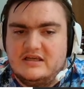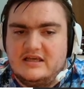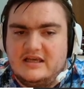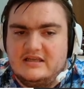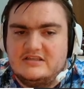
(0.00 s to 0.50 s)

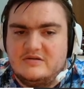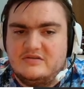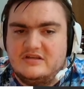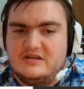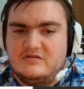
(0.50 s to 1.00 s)
And so if
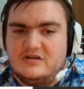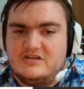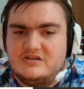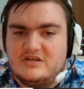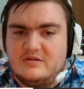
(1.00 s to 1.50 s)
the
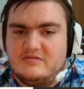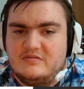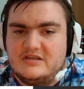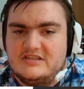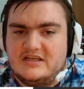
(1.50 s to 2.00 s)
creature's coming up from
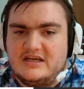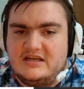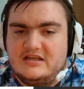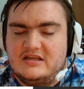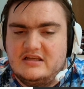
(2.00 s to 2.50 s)
this
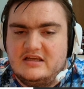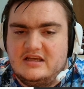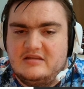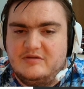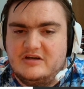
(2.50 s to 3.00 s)
side
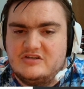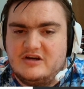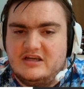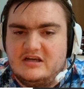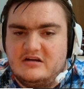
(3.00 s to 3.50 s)
and the player's
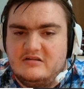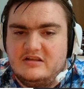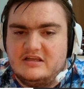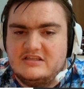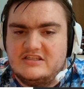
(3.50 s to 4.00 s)
right here,
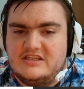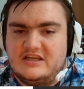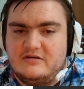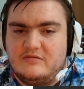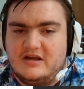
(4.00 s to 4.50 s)
they can
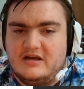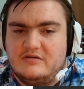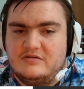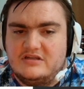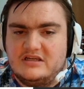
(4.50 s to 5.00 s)
sneak
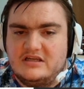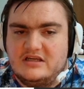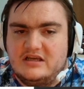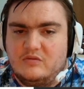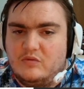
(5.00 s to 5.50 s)
around
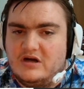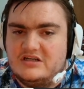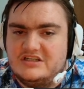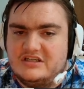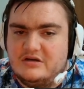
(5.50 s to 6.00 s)
and
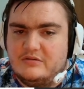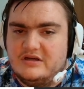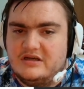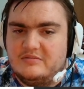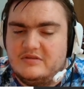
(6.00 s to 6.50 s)
watch it
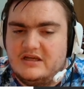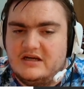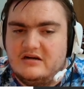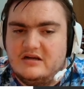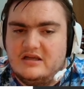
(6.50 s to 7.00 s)
going up
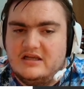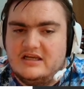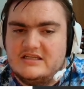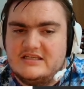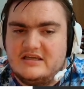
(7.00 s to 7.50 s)
there
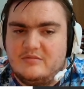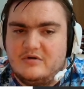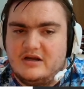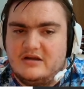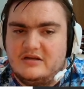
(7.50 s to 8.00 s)
as they come
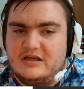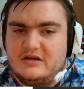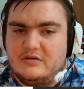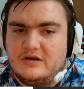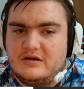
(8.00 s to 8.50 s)
around and
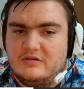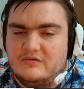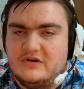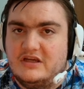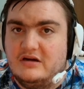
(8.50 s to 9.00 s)
go down
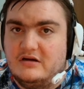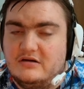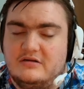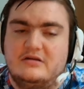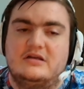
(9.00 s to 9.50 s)
over here.
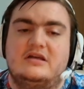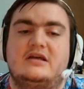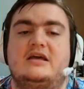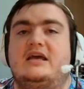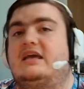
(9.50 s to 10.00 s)

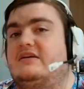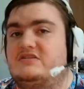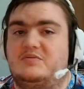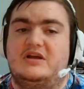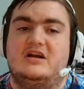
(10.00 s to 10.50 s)
It gives
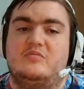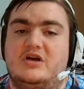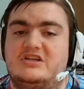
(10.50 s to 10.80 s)
the player